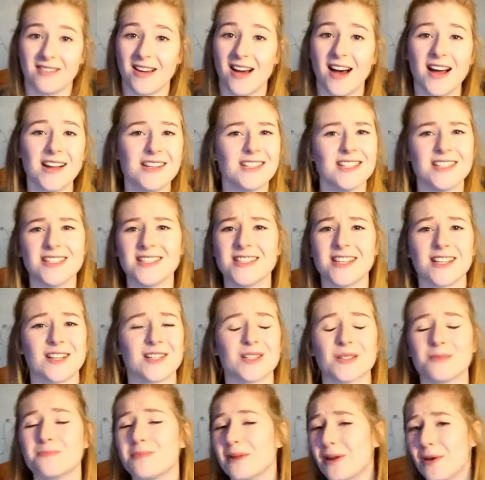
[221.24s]
I just
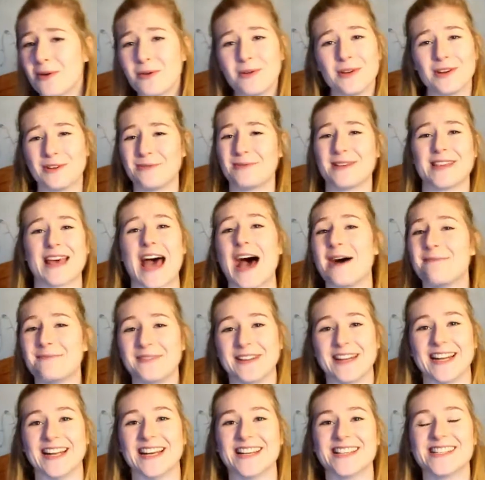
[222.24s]
exploded with
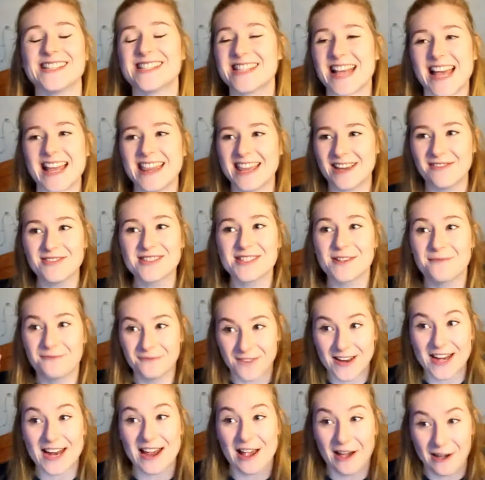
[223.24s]
happiness. Like, there is a
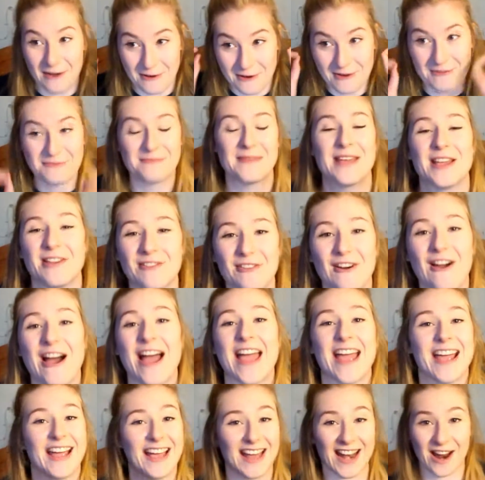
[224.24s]
video of me
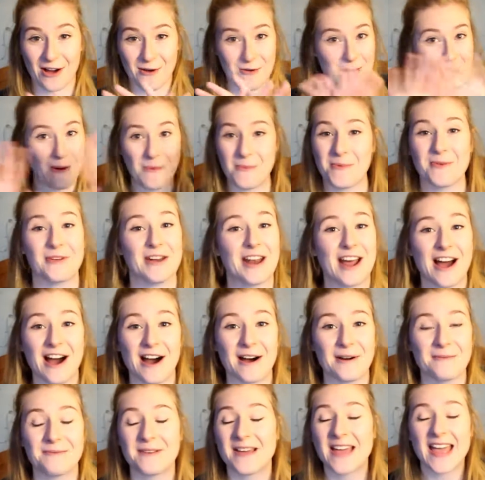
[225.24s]
crying, and I'll put it
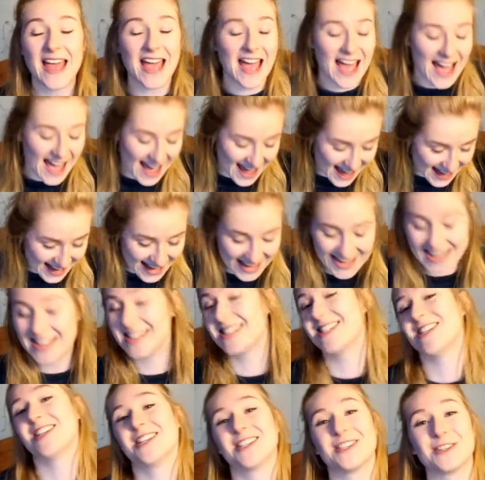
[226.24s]
up.
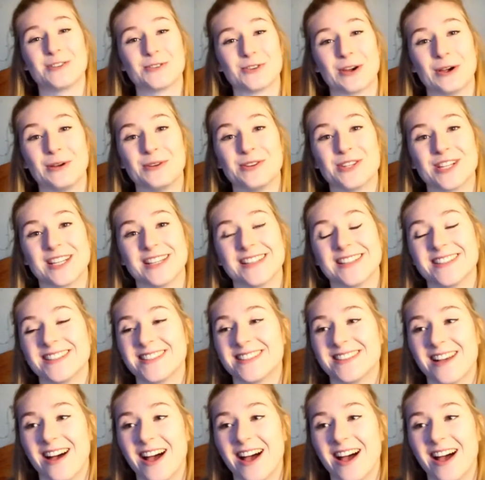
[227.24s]
It's just atrocious.